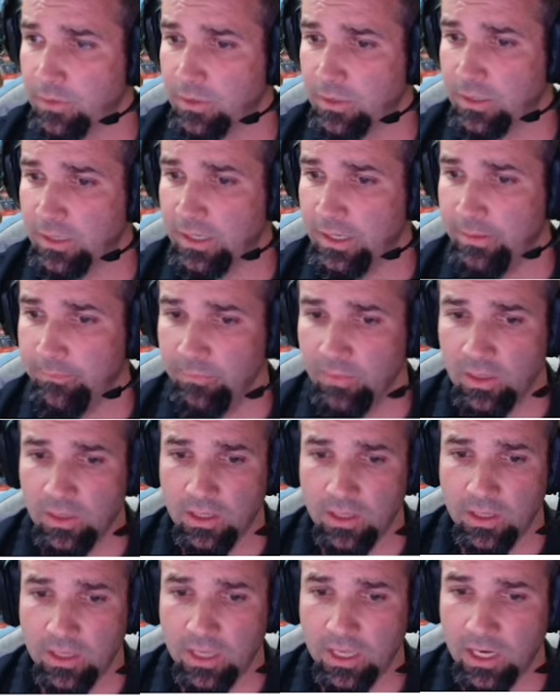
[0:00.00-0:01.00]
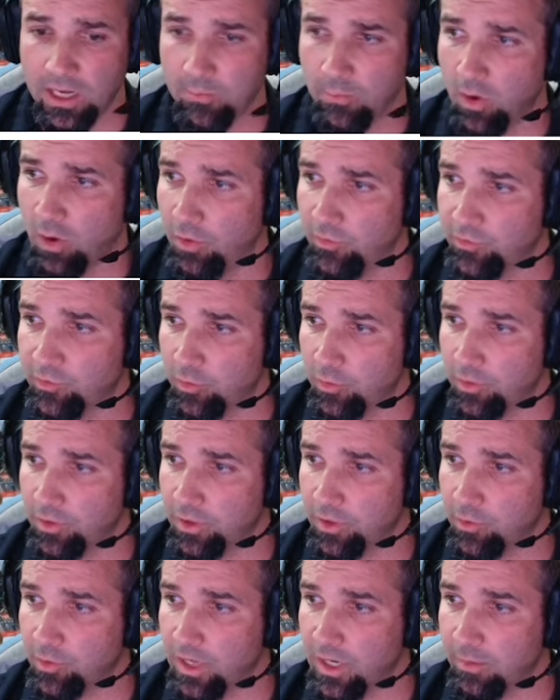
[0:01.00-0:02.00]
Okay, and I'm also going
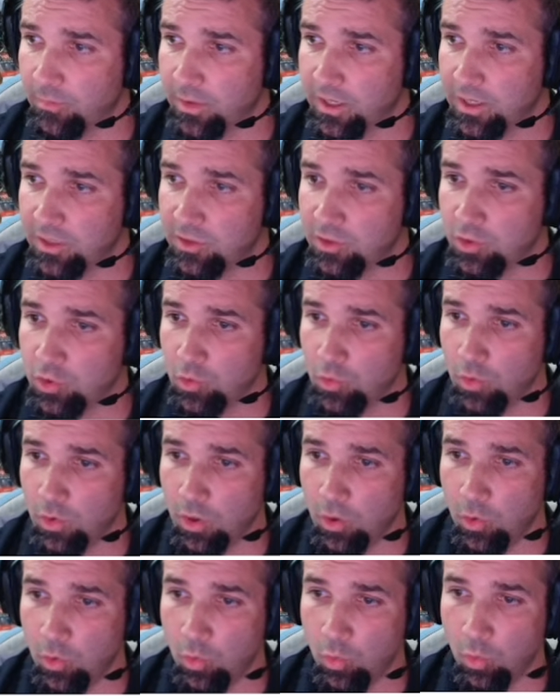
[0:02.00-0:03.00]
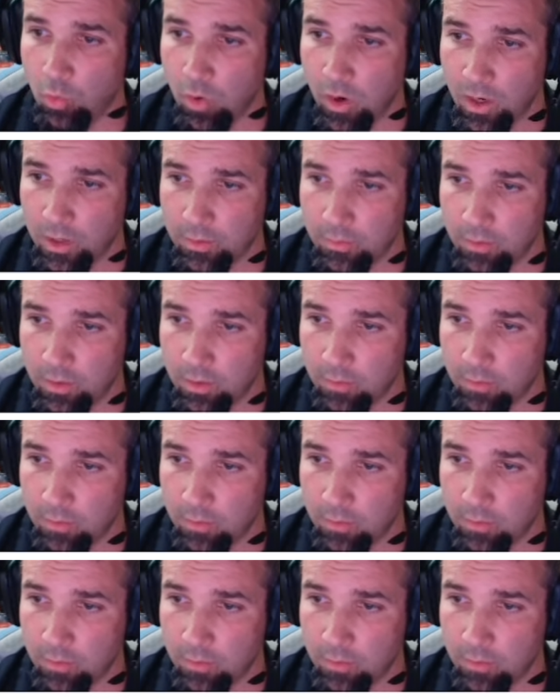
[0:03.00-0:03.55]
to grab a Q01